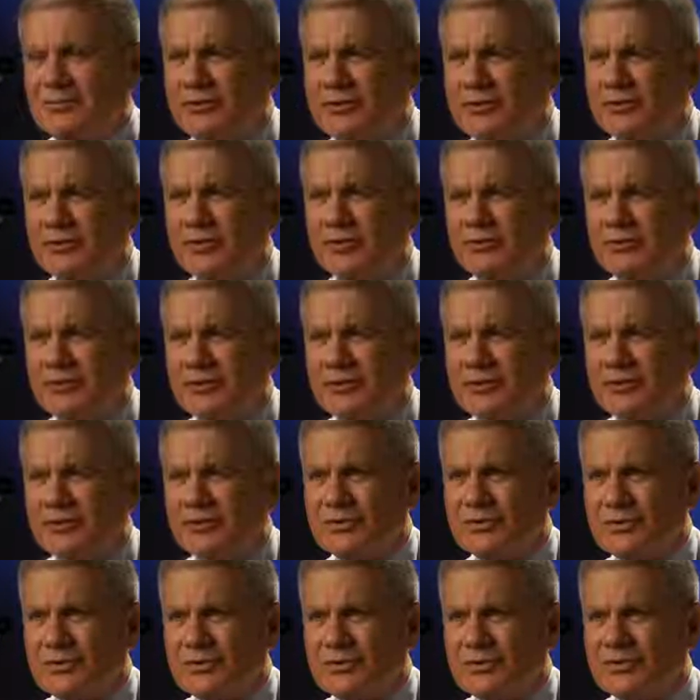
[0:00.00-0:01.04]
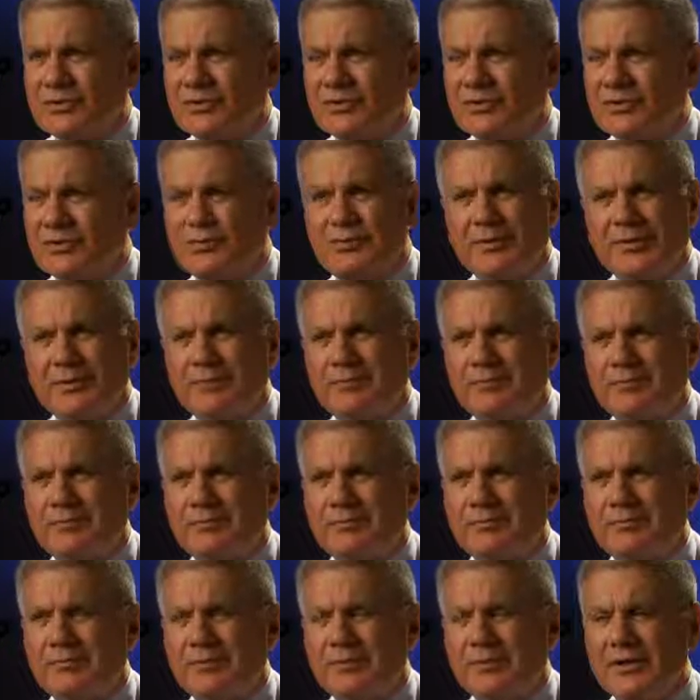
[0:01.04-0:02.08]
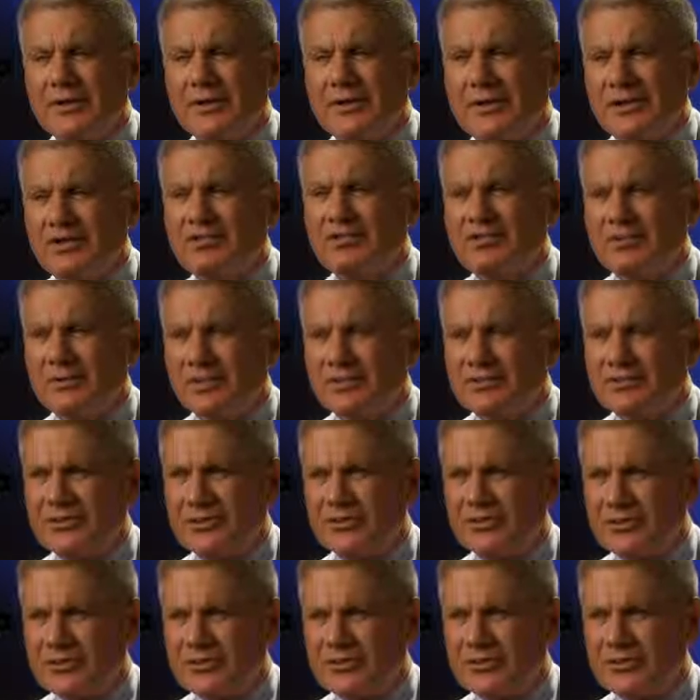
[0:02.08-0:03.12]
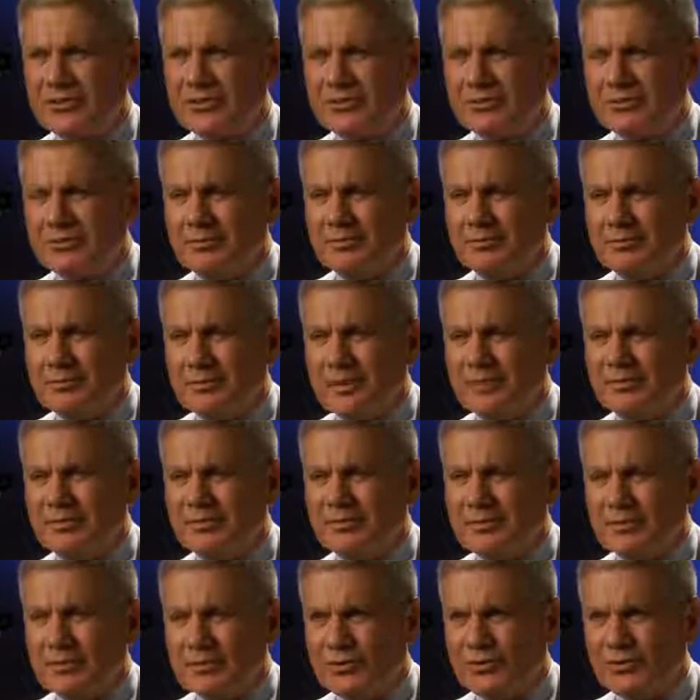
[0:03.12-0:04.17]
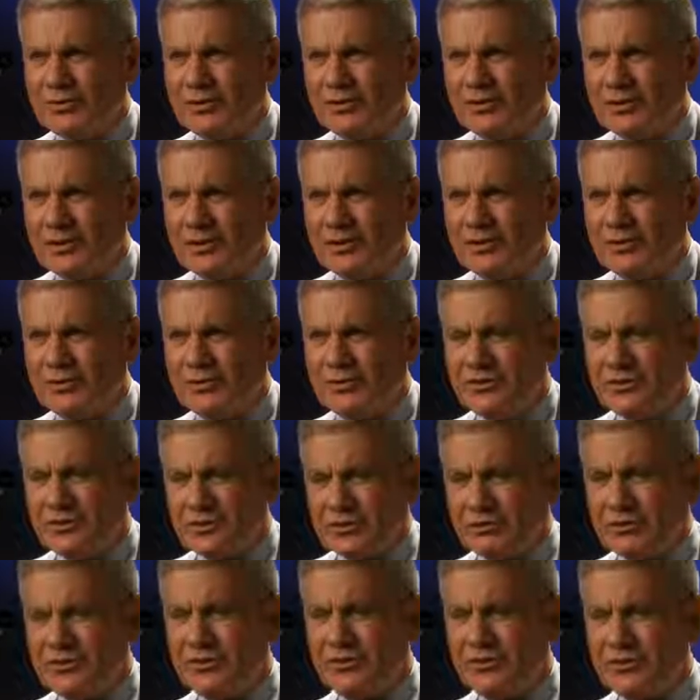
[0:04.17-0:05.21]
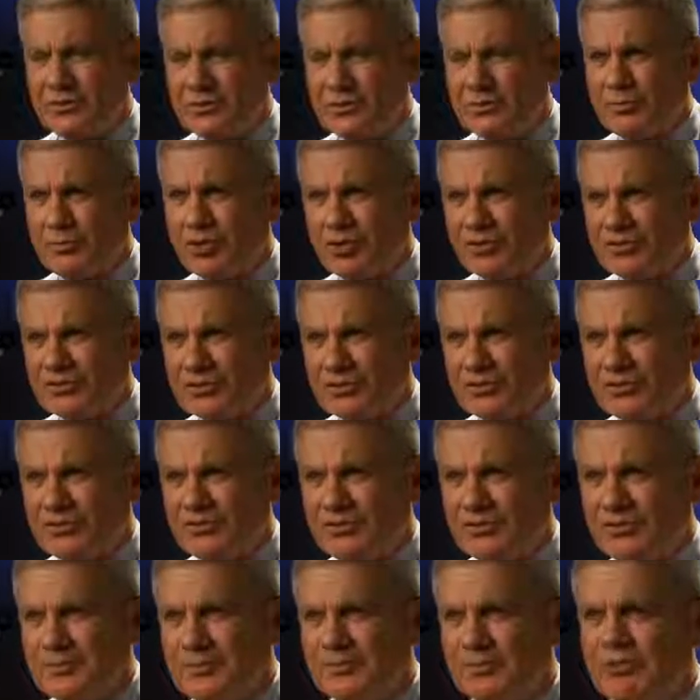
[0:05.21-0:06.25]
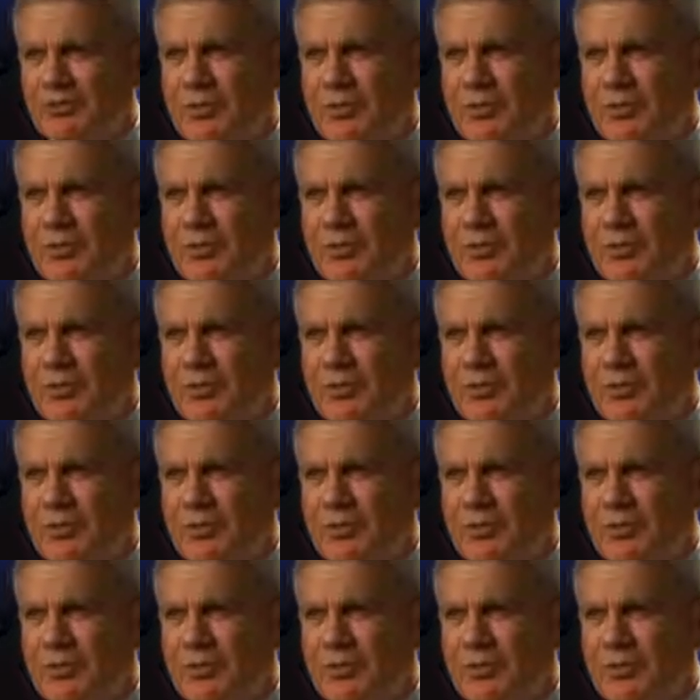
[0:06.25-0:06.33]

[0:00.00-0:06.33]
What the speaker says: during med school and spent each of my summers in med school doing research projects,